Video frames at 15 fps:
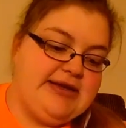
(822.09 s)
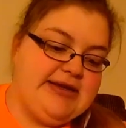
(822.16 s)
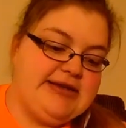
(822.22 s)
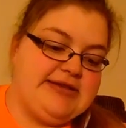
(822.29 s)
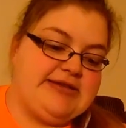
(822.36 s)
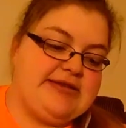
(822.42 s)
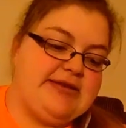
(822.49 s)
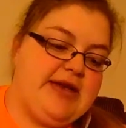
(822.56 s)

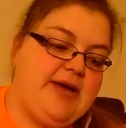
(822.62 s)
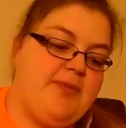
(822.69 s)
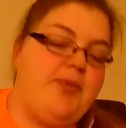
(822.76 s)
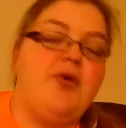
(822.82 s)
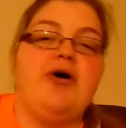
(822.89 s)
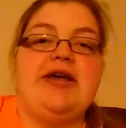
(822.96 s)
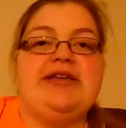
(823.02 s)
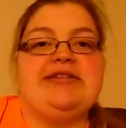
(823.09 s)
is
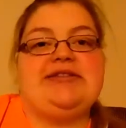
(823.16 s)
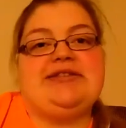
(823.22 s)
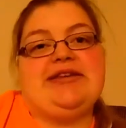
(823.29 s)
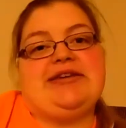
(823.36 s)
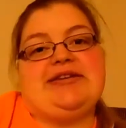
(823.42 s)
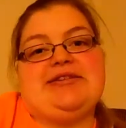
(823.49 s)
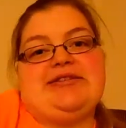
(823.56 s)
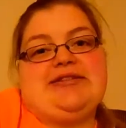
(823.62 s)

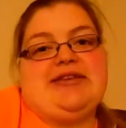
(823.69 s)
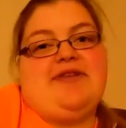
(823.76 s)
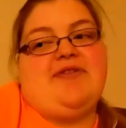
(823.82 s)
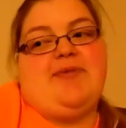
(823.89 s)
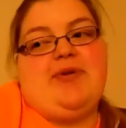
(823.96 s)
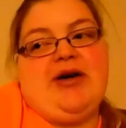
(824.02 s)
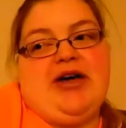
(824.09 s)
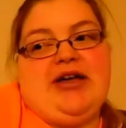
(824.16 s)
0.6
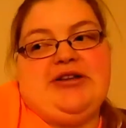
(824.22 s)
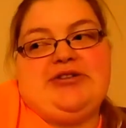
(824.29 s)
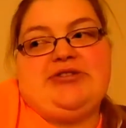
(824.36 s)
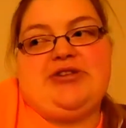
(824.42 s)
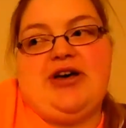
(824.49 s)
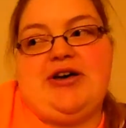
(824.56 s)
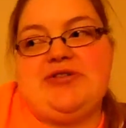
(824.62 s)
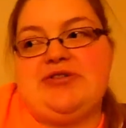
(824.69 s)
of a page,
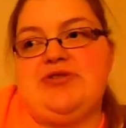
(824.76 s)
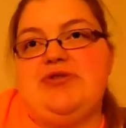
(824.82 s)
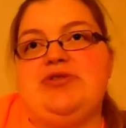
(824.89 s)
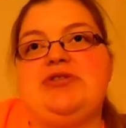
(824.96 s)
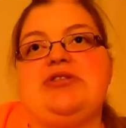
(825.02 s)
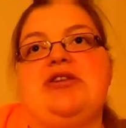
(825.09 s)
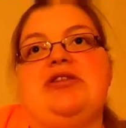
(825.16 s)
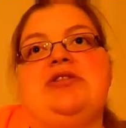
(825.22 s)
so I was
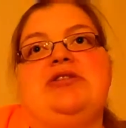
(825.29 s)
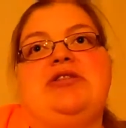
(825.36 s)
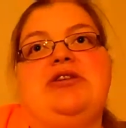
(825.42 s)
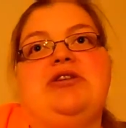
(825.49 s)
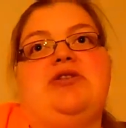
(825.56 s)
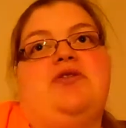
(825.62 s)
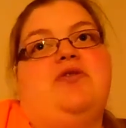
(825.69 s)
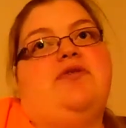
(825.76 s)
doing just a
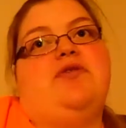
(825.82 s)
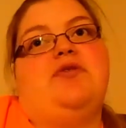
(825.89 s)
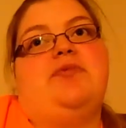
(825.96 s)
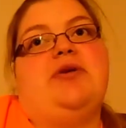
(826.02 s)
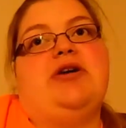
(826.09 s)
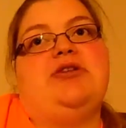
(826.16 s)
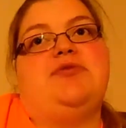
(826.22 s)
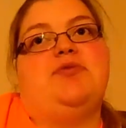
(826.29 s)
little over a
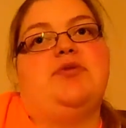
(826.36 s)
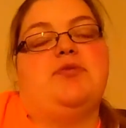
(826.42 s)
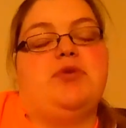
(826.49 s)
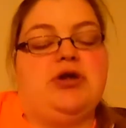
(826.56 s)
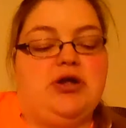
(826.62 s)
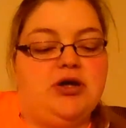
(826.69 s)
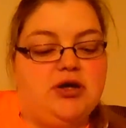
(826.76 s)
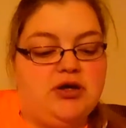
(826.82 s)
page per
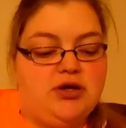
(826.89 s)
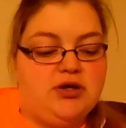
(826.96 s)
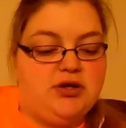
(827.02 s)
minute.